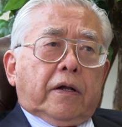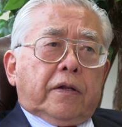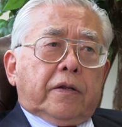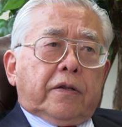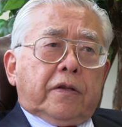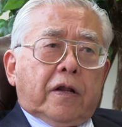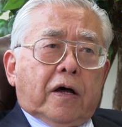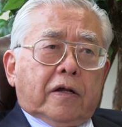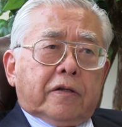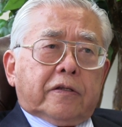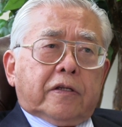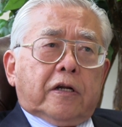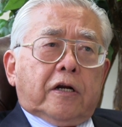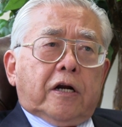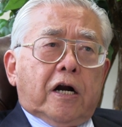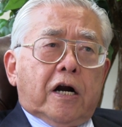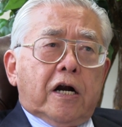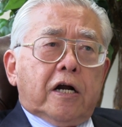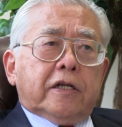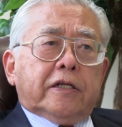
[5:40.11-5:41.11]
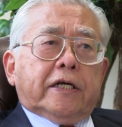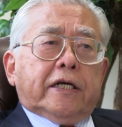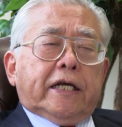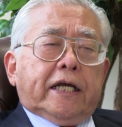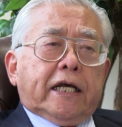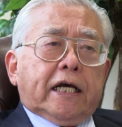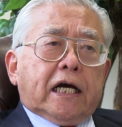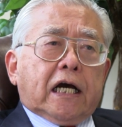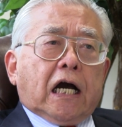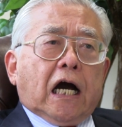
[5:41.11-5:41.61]
not learned
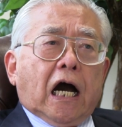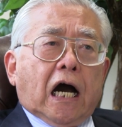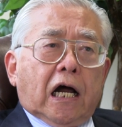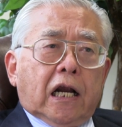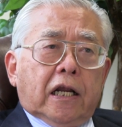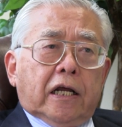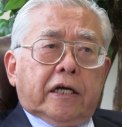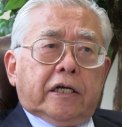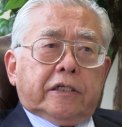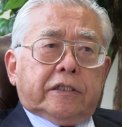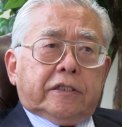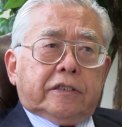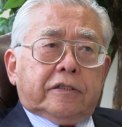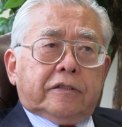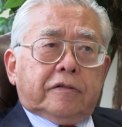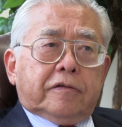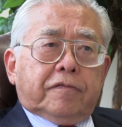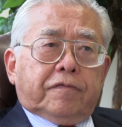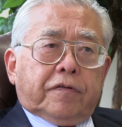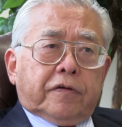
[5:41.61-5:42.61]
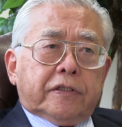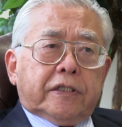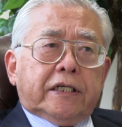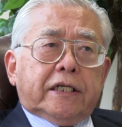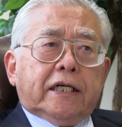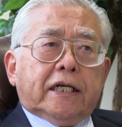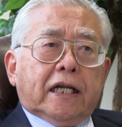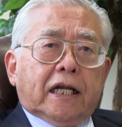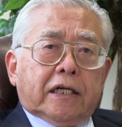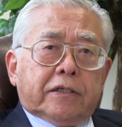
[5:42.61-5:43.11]
in college for the
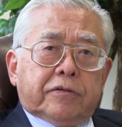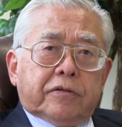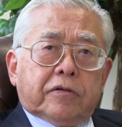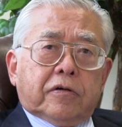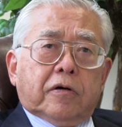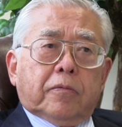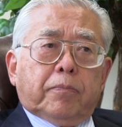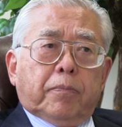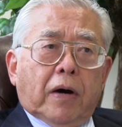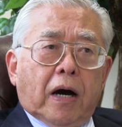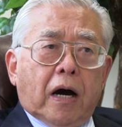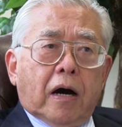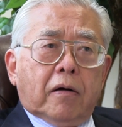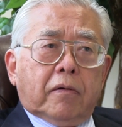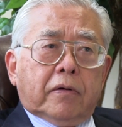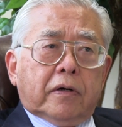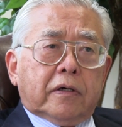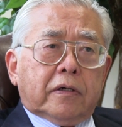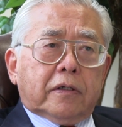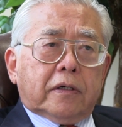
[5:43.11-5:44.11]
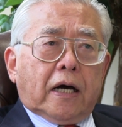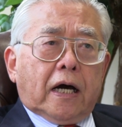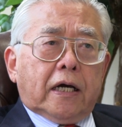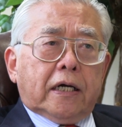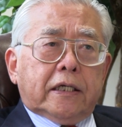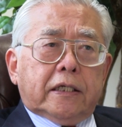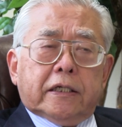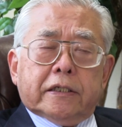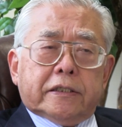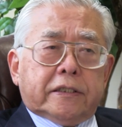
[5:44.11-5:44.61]
electrical power,
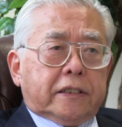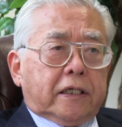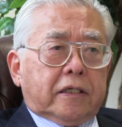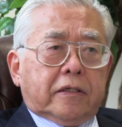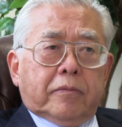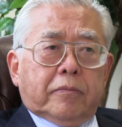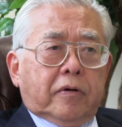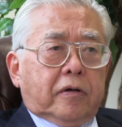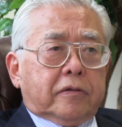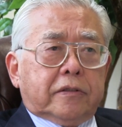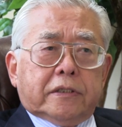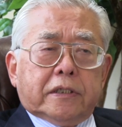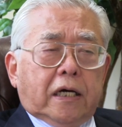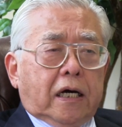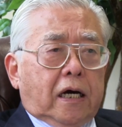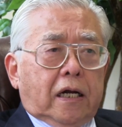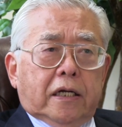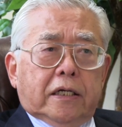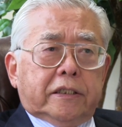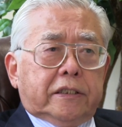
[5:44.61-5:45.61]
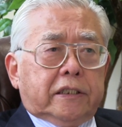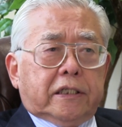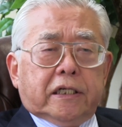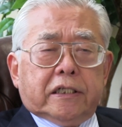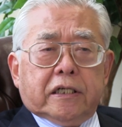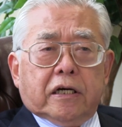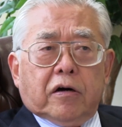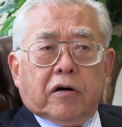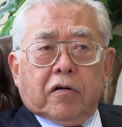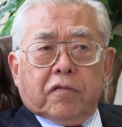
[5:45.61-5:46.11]
I understand that most college
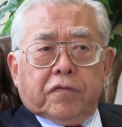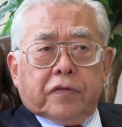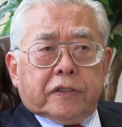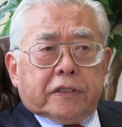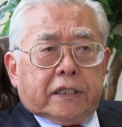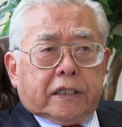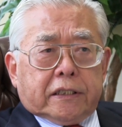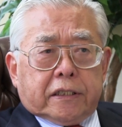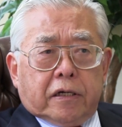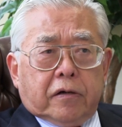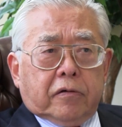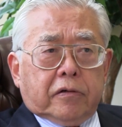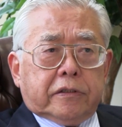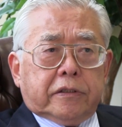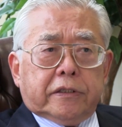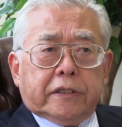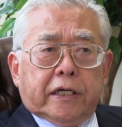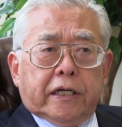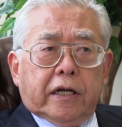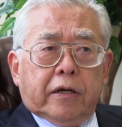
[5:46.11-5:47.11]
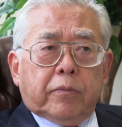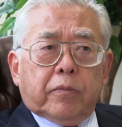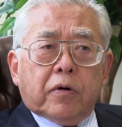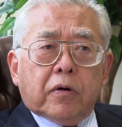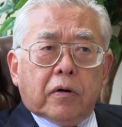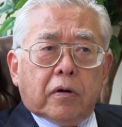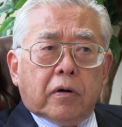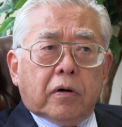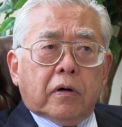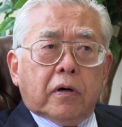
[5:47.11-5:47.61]
doesn't offer this courses
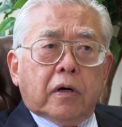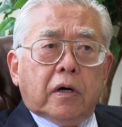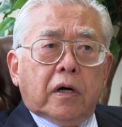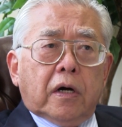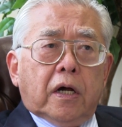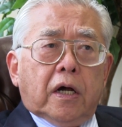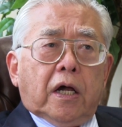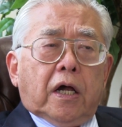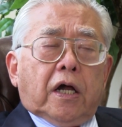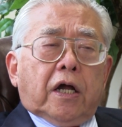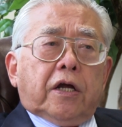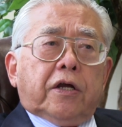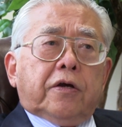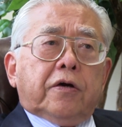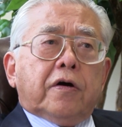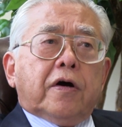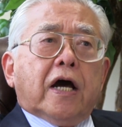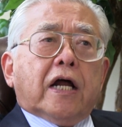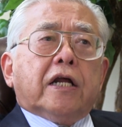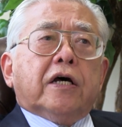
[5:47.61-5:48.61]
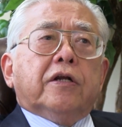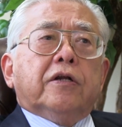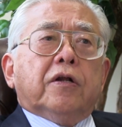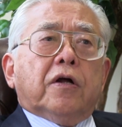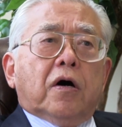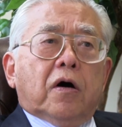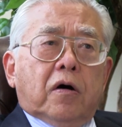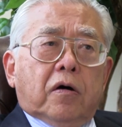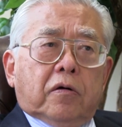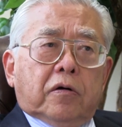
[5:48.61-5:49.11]
anymore, you gotta
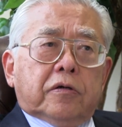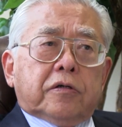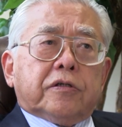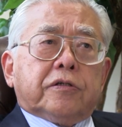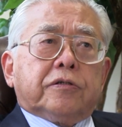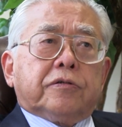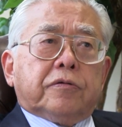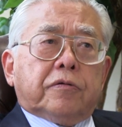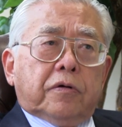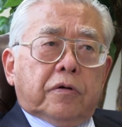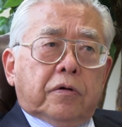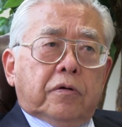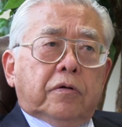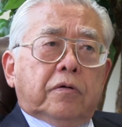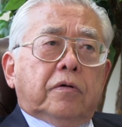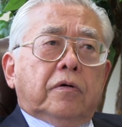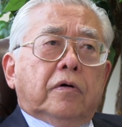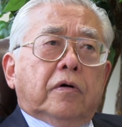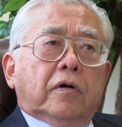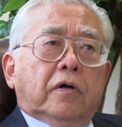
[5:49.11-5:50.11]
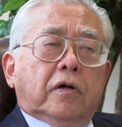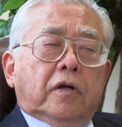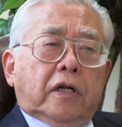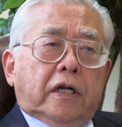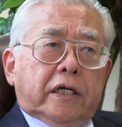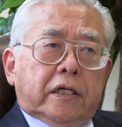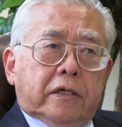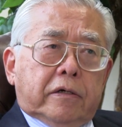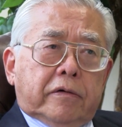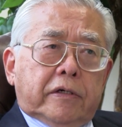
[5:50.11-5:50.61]
know through
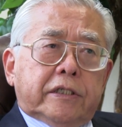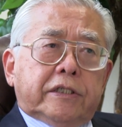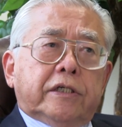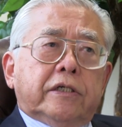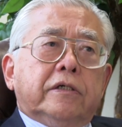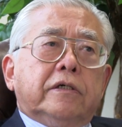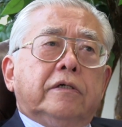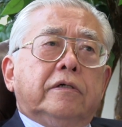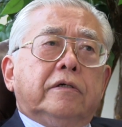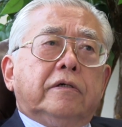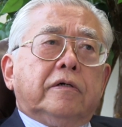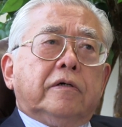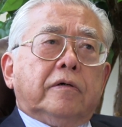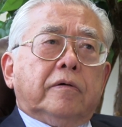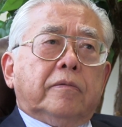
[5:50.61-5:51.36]
literature,